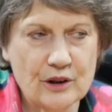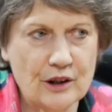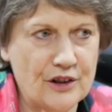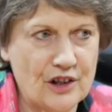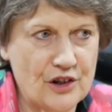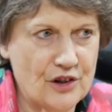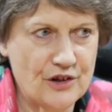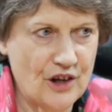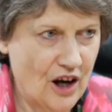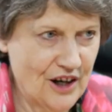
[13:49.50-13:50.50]

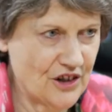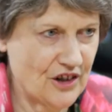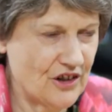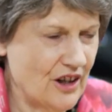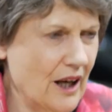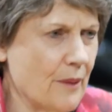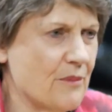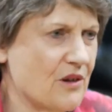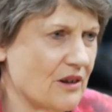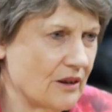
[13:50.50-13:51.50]
organizations. ISIS
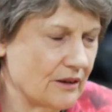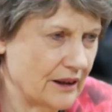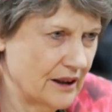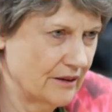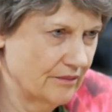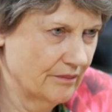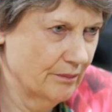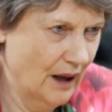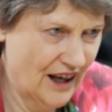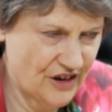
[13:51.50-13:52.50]
absolutely
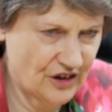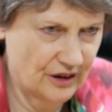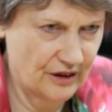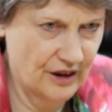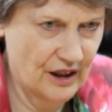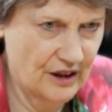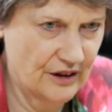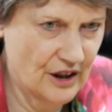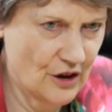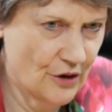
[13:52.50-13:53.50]
yes. mastered the
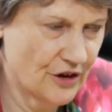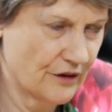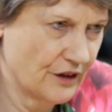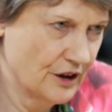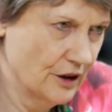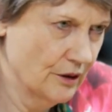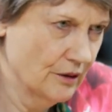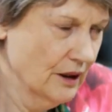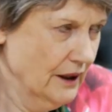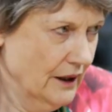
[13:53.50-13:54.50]
the use of the
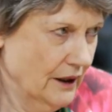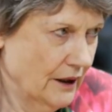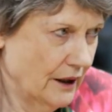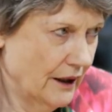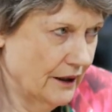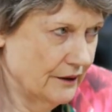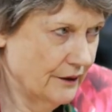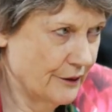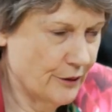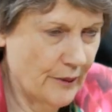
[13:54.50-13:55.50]
new.
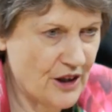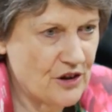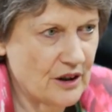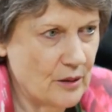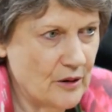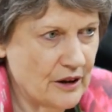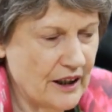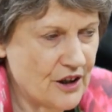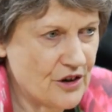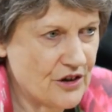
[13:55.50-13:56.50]
Uh, information and
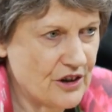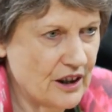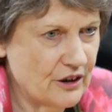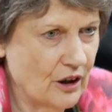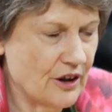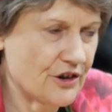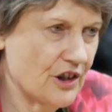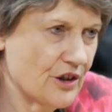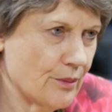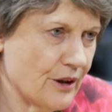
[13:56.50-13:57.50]
communications
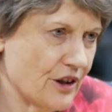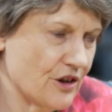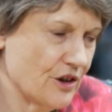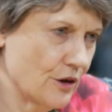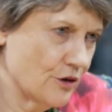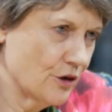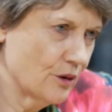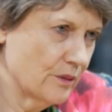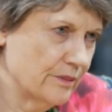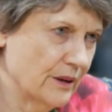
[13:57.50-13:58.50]
technologies with its
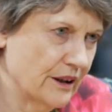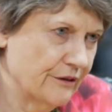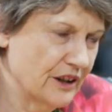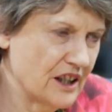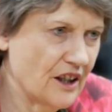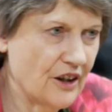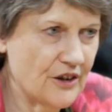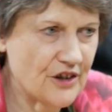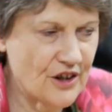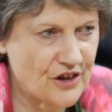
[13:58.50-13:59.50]
YouTube uh,
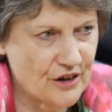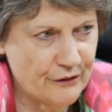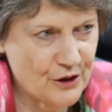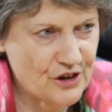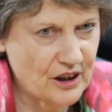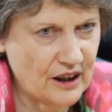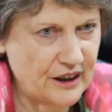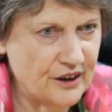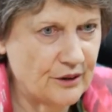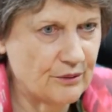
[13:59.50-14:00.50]
videos, its
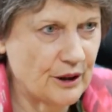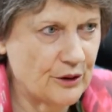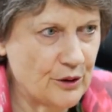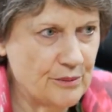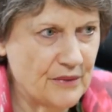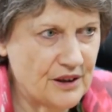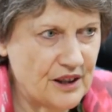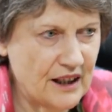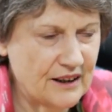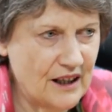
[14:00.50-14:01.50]
sophisticated recruitment
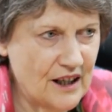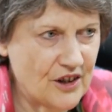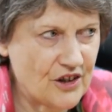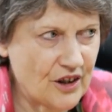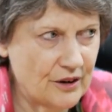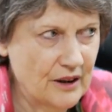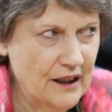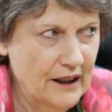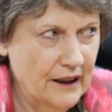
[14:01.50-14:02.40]
techniques. So,